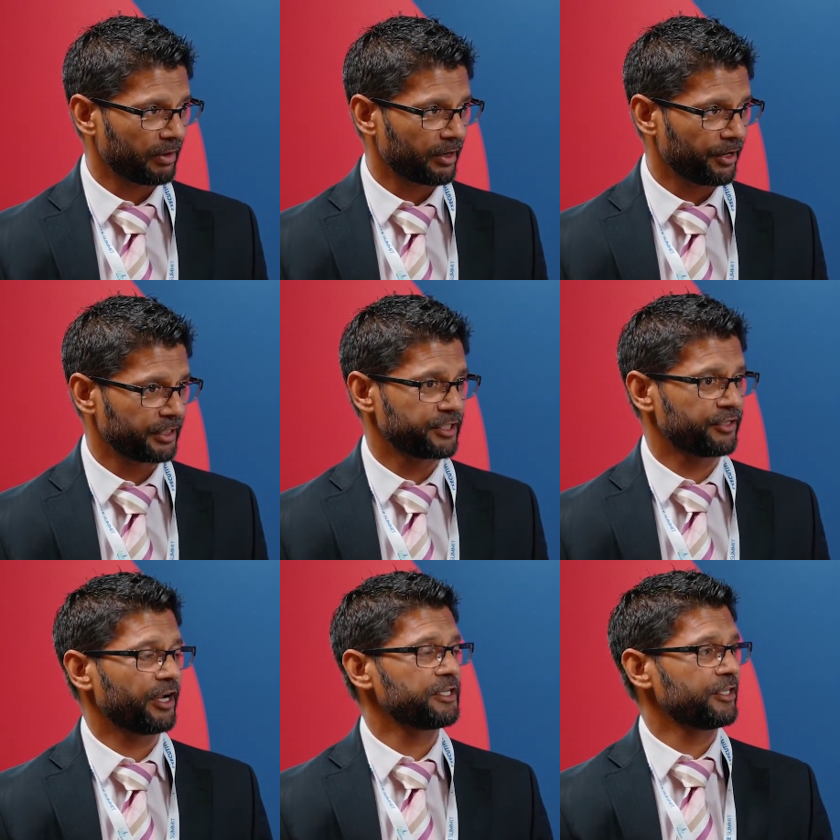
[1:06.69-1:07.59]
connected
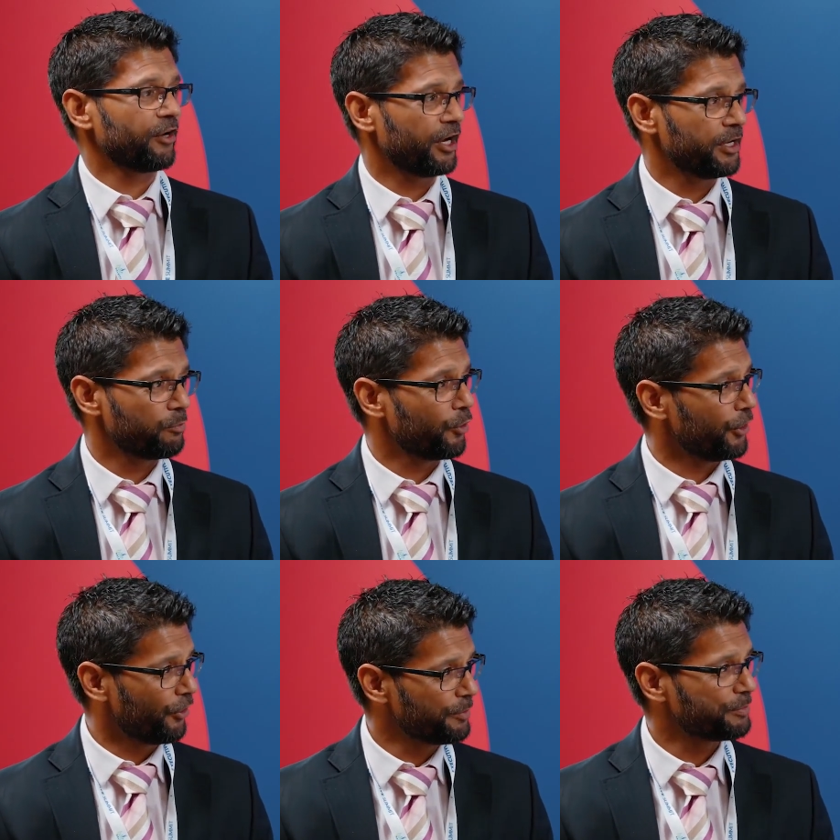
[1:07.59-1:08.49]

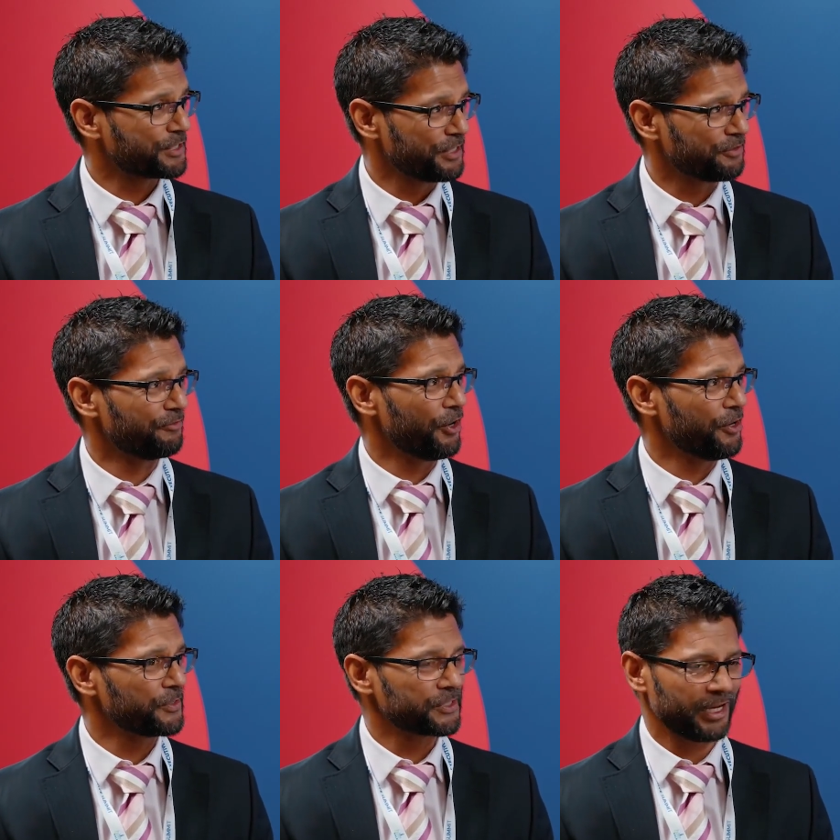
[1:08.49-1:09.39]
99.9% of
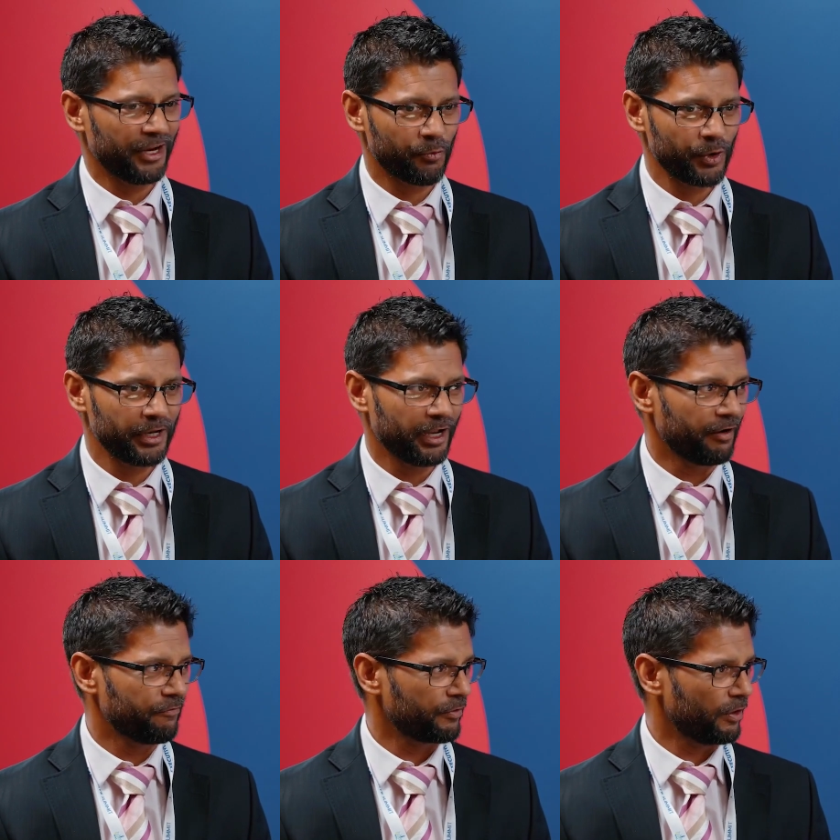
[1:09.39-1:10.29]
those, and we
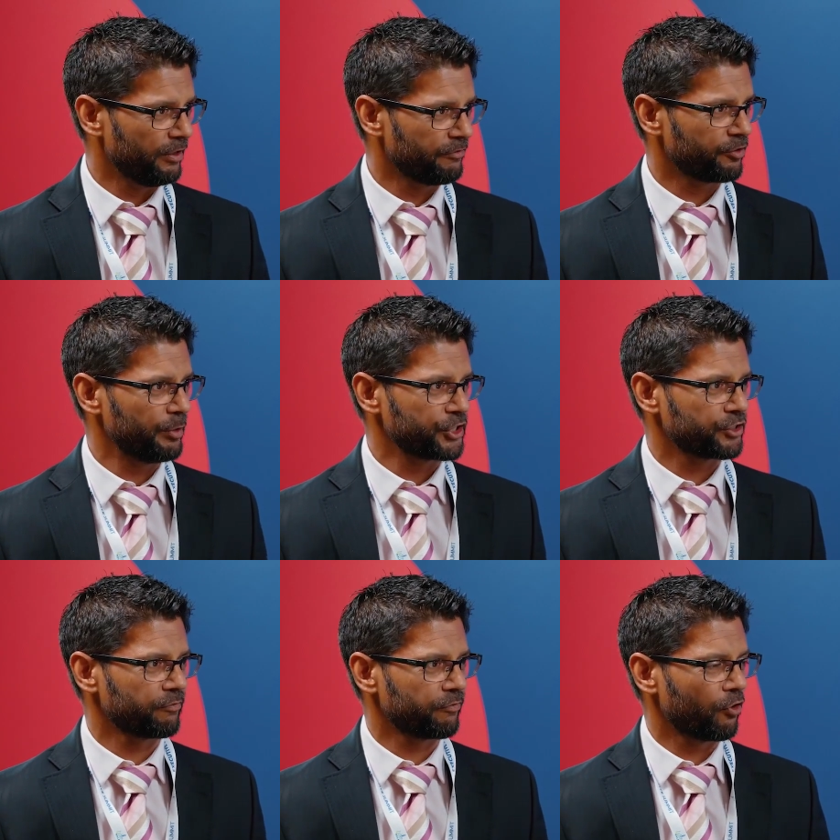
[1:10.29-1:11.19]
have
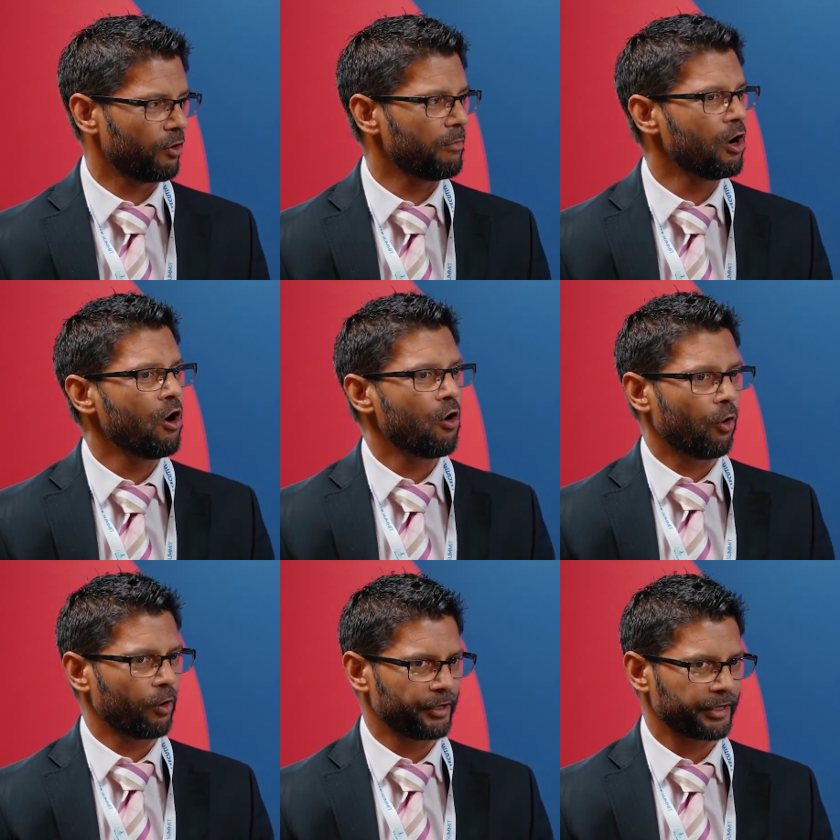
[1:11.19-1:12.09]
information from
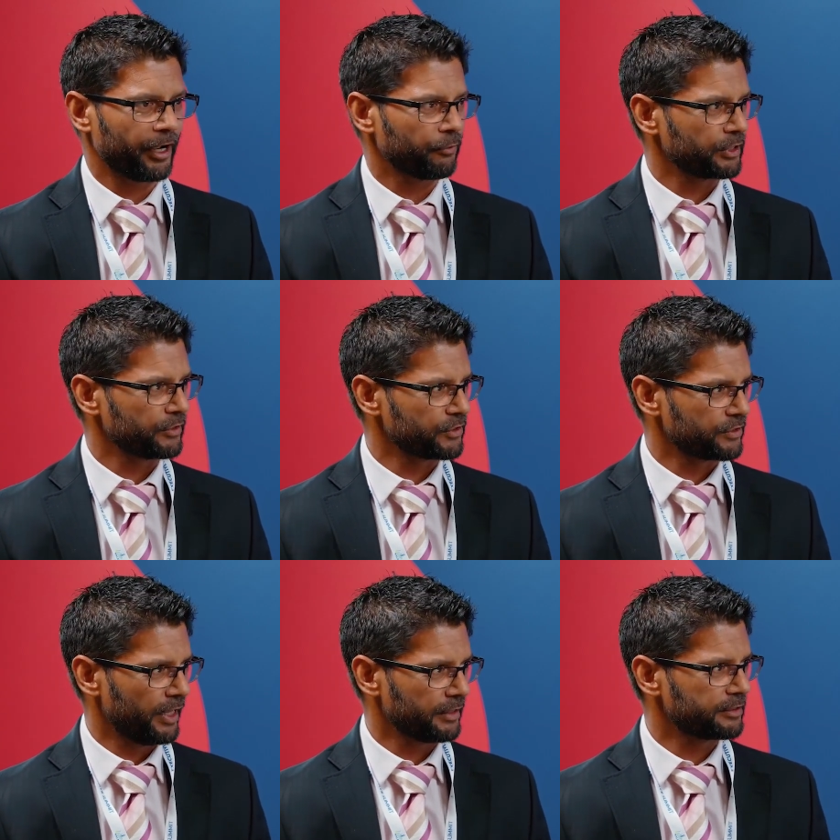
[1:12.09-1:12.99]
all encounters
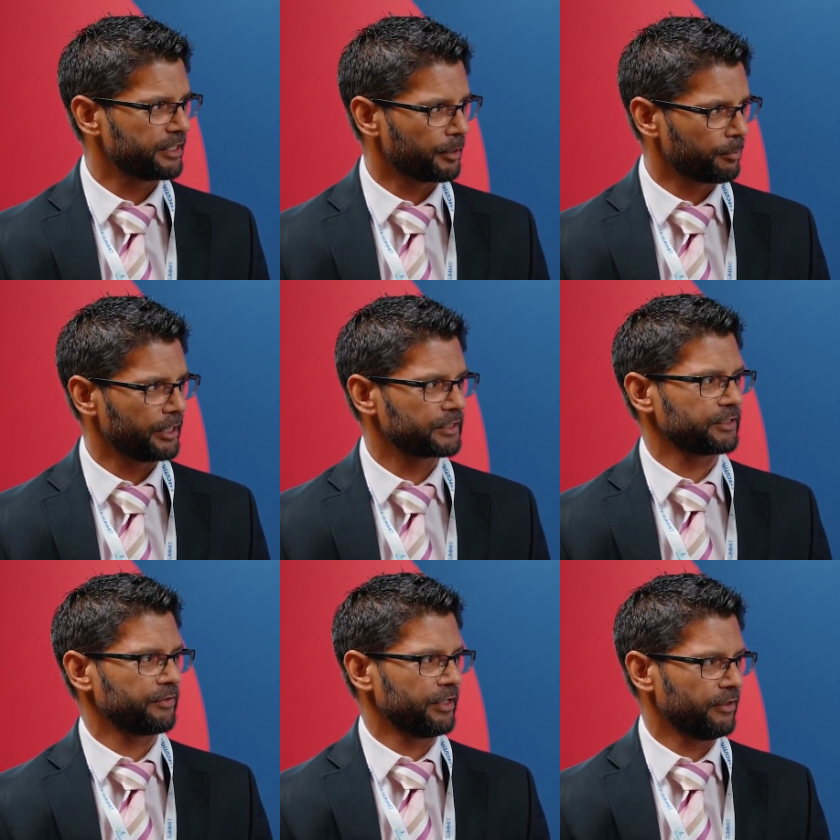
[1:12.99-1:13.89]
that take place
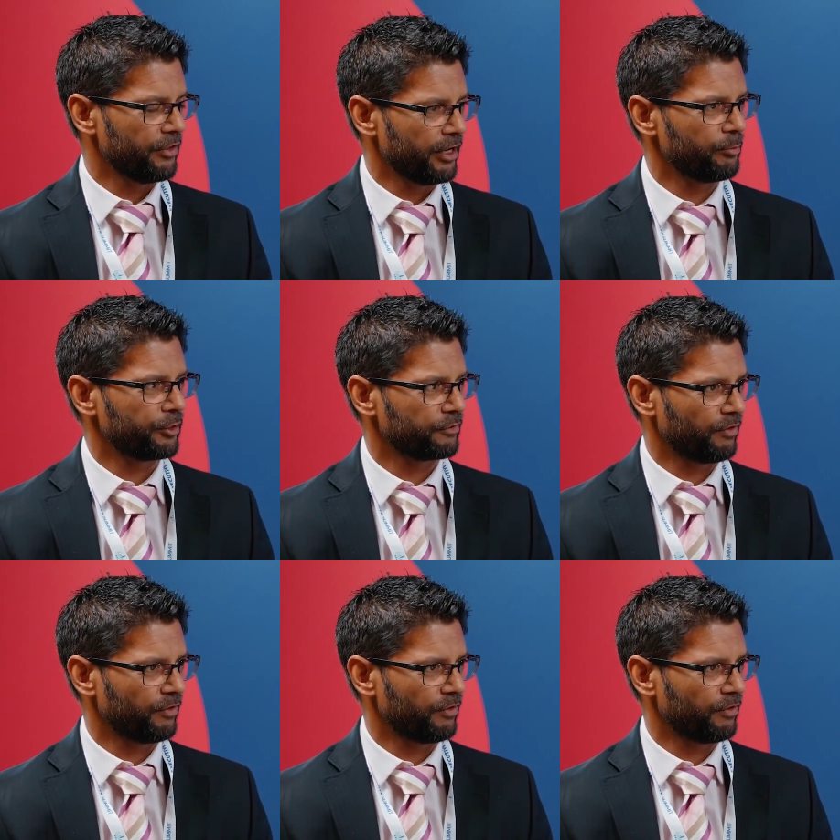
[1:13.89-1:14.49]
in the Emirate of